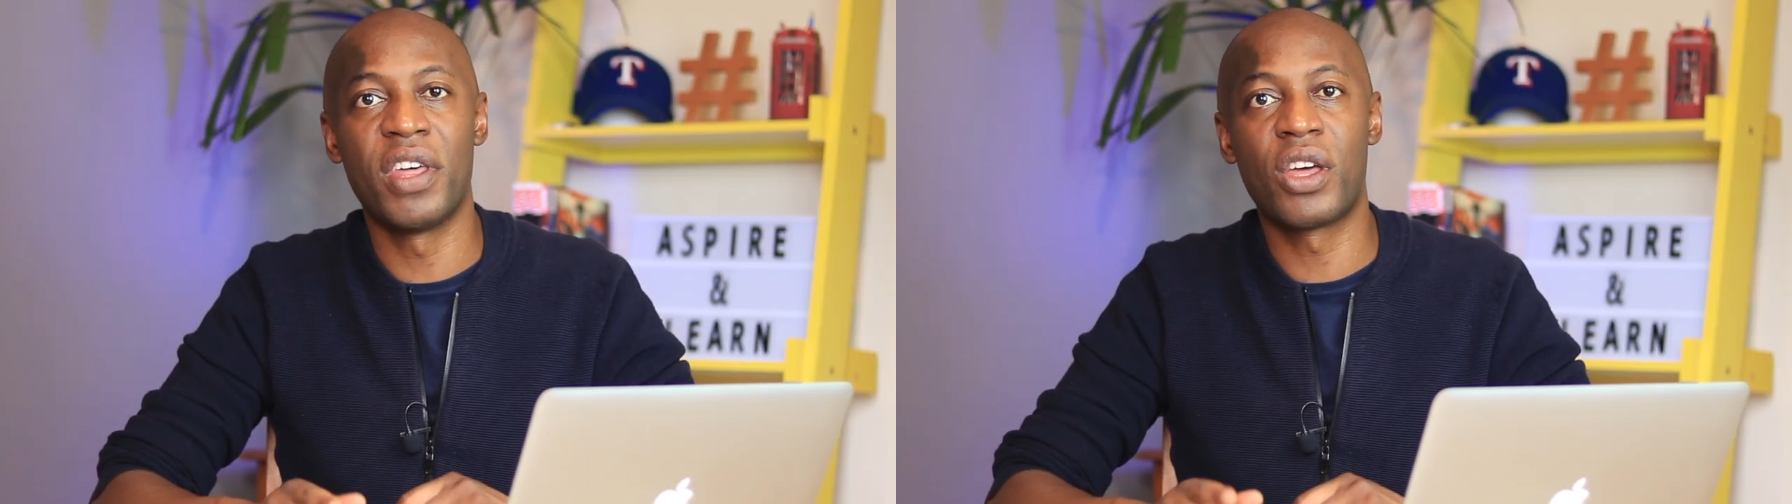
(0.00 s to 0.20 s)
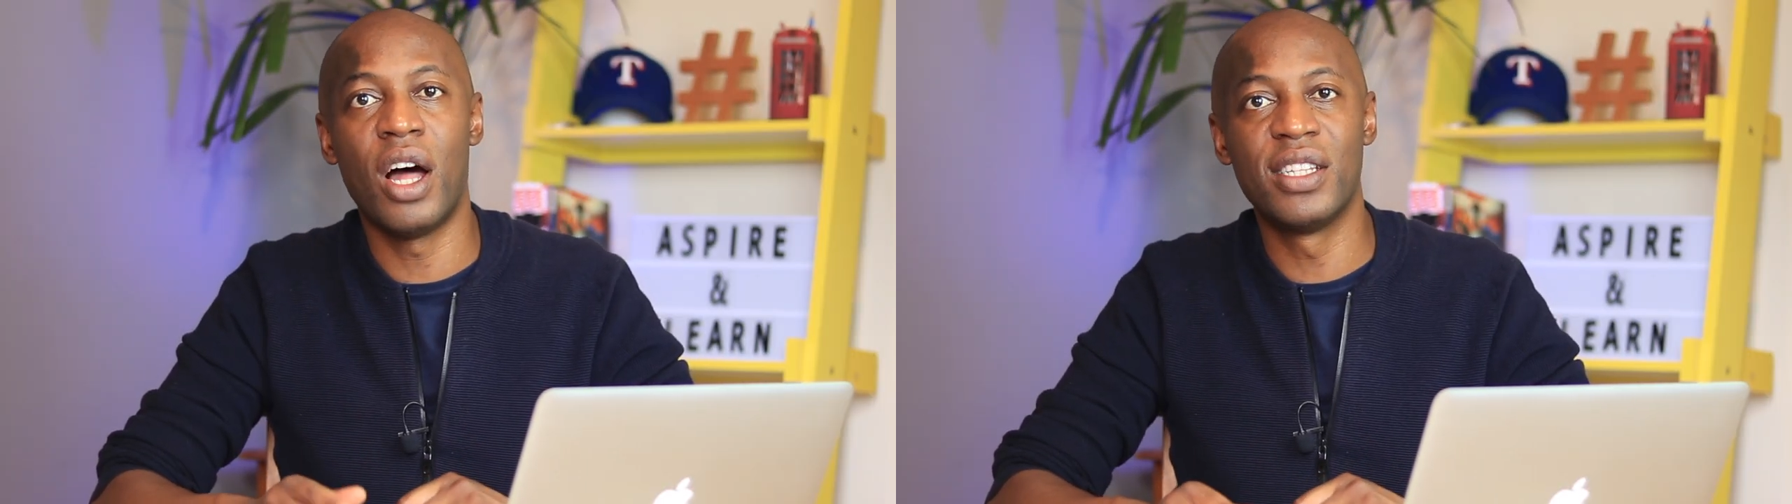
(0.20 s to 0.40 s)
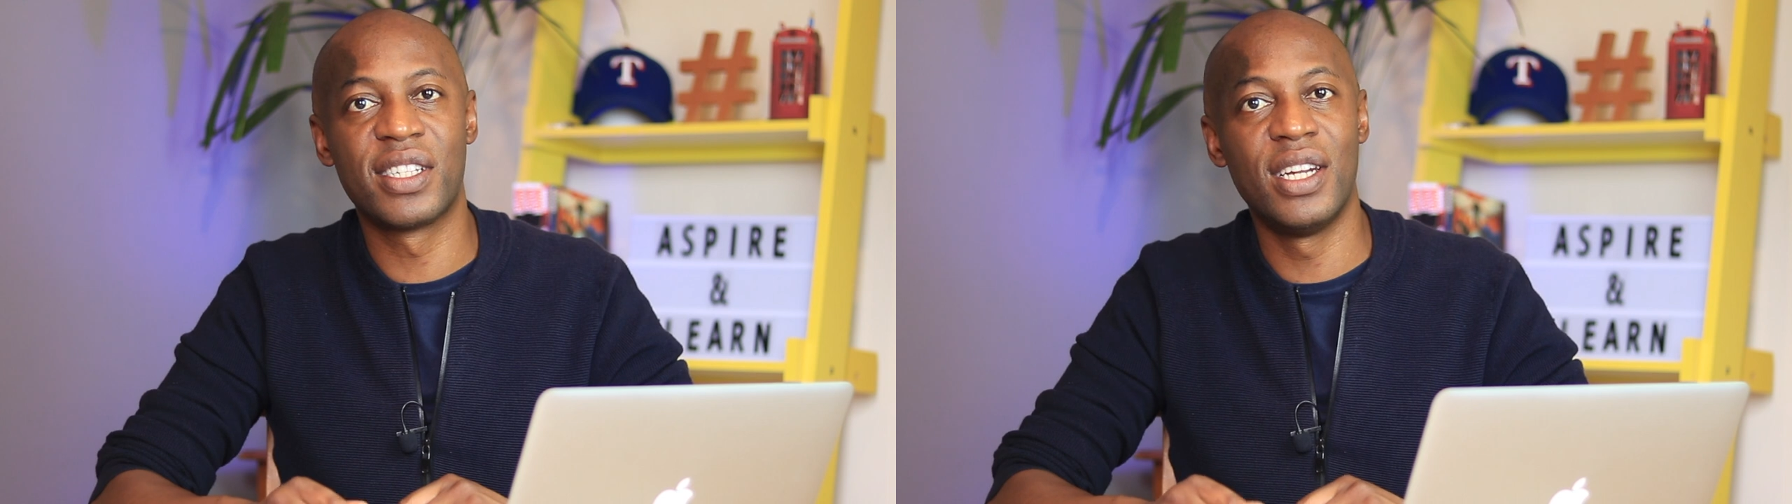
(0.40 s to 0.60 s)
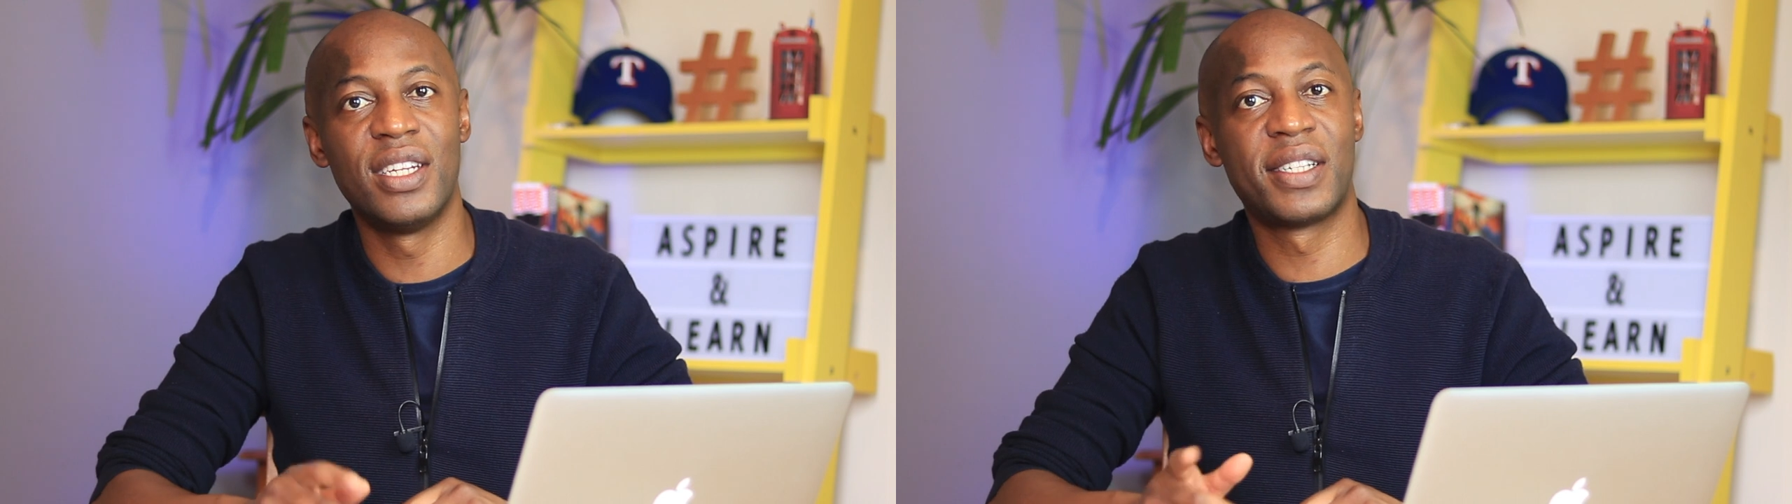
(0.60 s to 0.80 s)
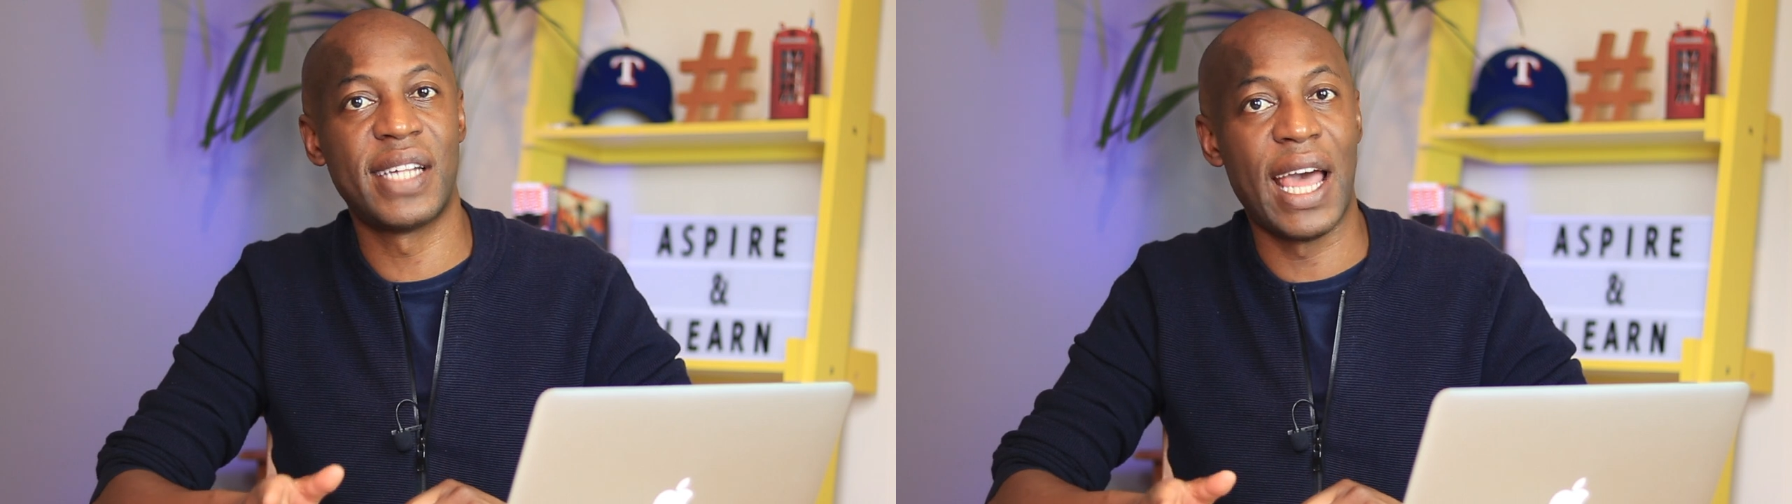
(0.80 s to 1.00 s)
consonant
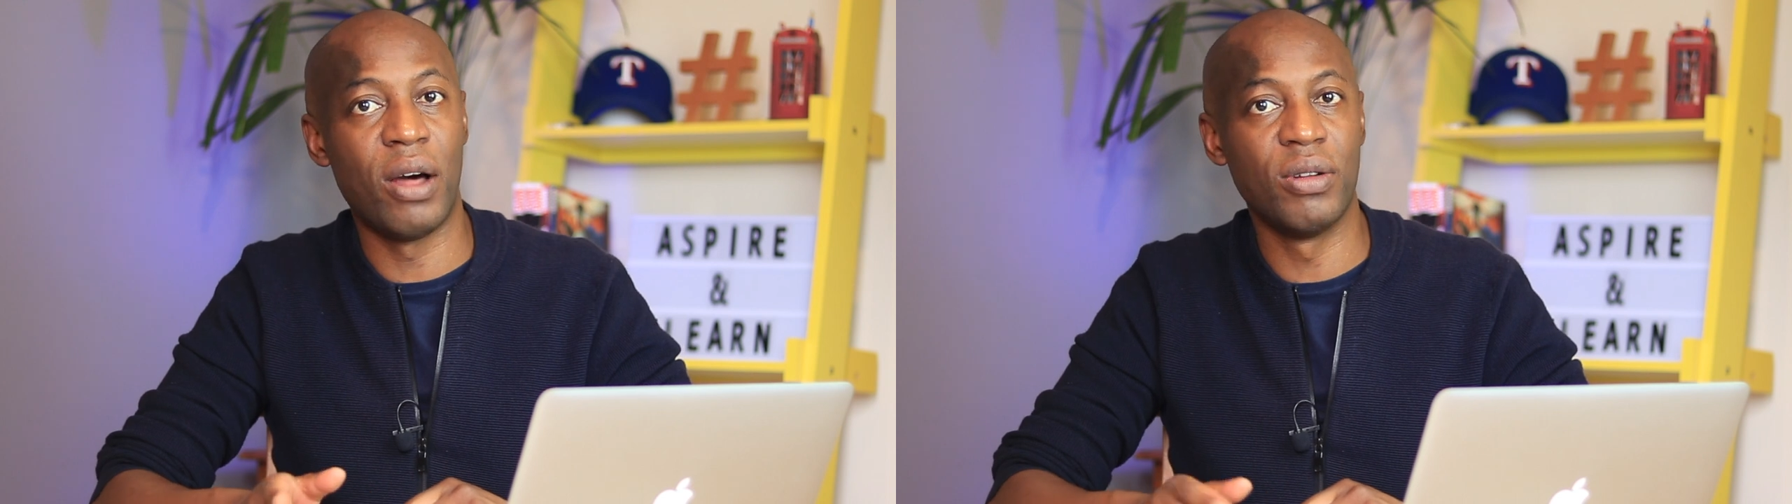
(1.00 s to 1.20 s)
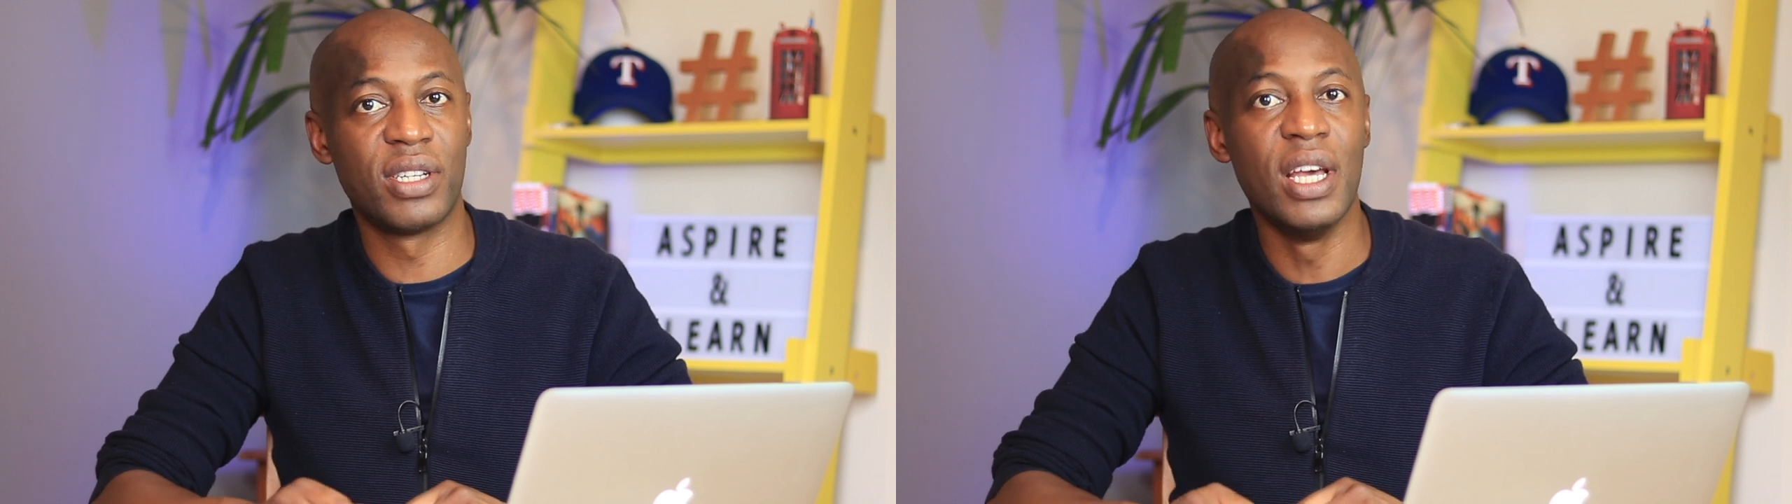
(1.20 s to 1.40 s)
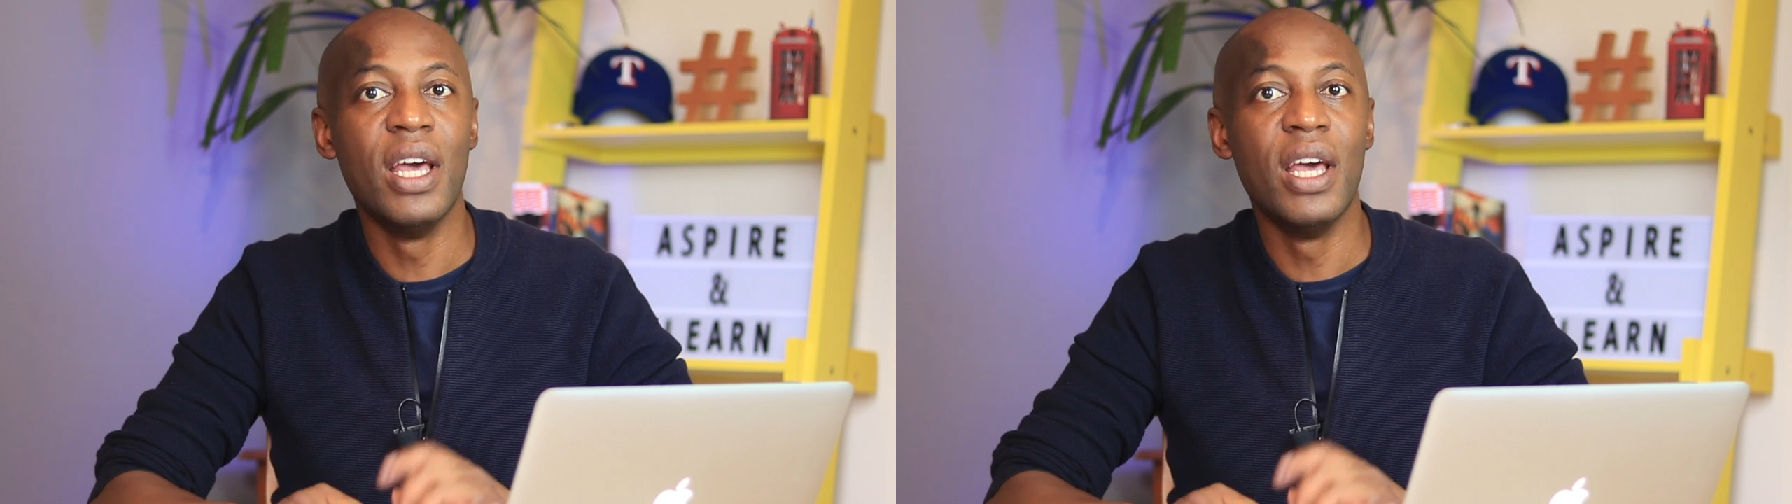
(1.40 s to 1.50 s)
sound,